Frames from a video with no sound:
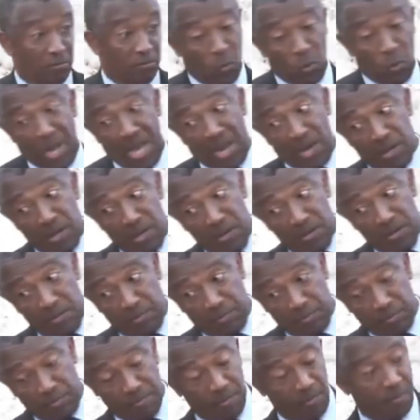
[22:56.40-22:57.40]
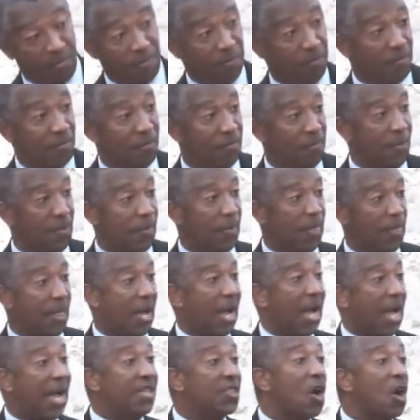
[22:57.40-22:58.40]
well,
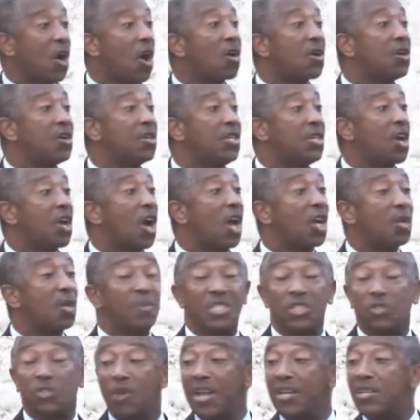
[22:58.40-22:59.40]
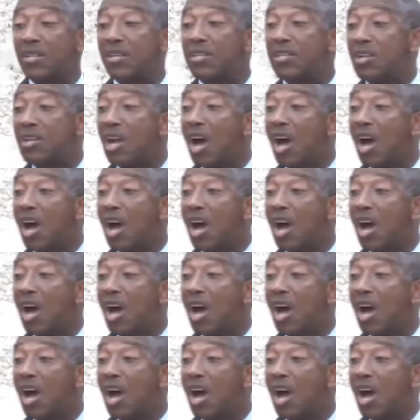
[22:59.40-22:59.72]
I thought good economists read good